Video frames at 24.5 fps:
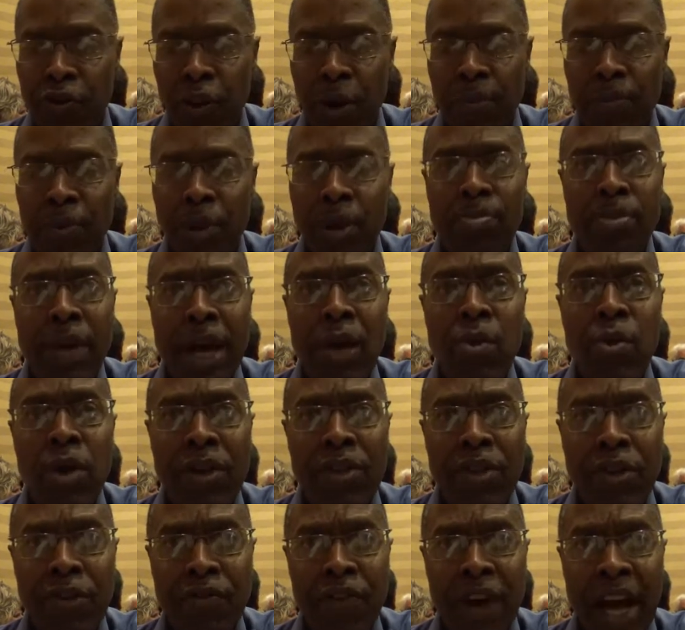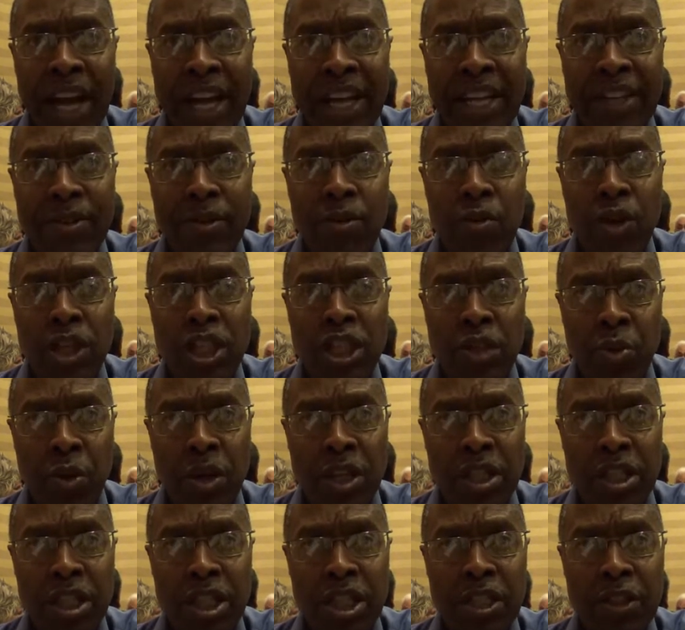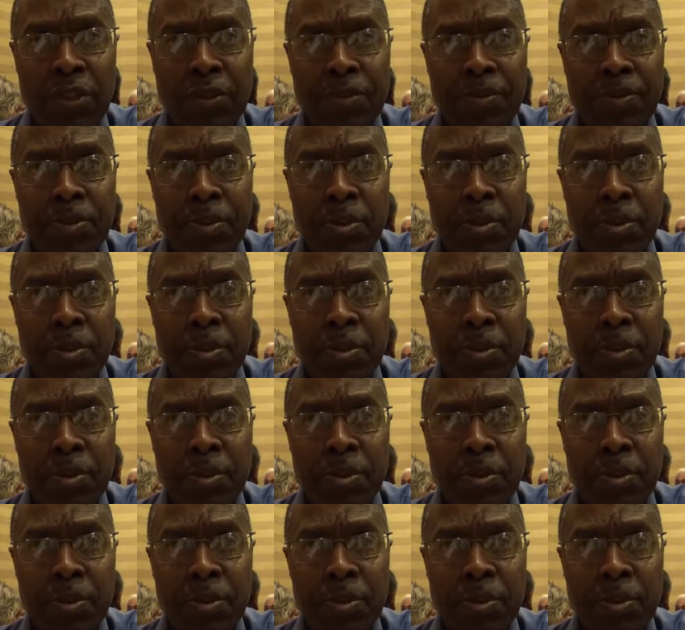From the Mayweather fight, which was